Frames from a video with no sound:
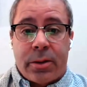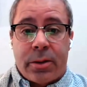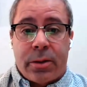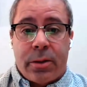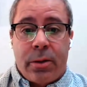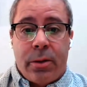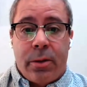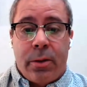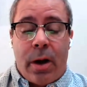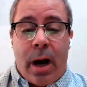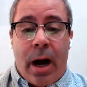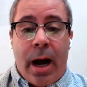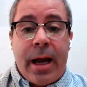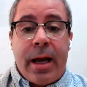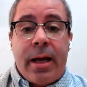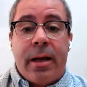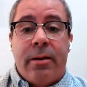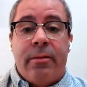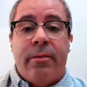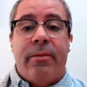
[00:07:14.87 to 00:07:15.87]
So I
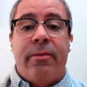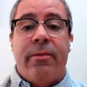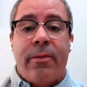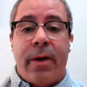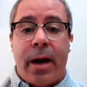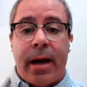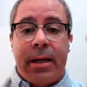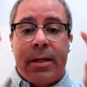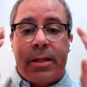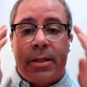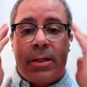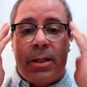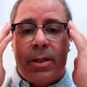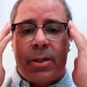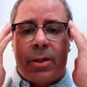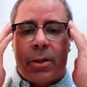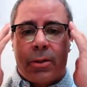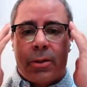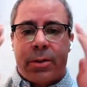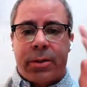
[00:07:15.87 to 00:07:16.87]
invite
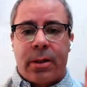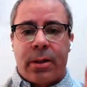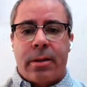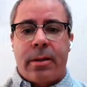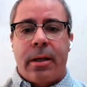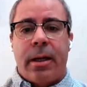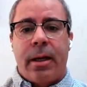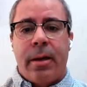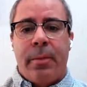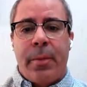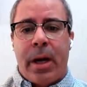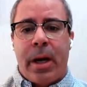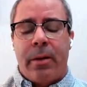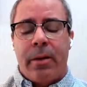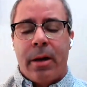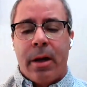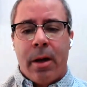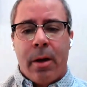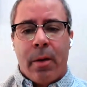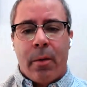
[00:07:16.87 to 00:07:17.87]
teachers to think
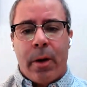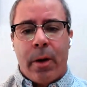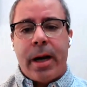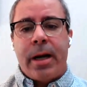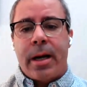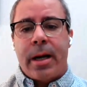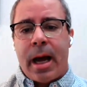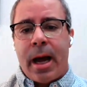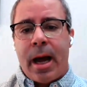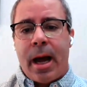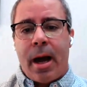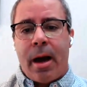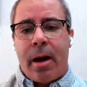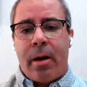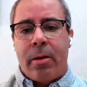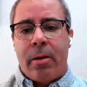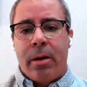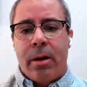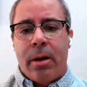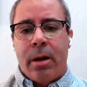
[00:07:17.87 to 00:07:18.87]
about right
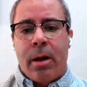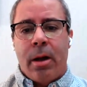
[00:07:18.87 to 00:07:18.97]
now,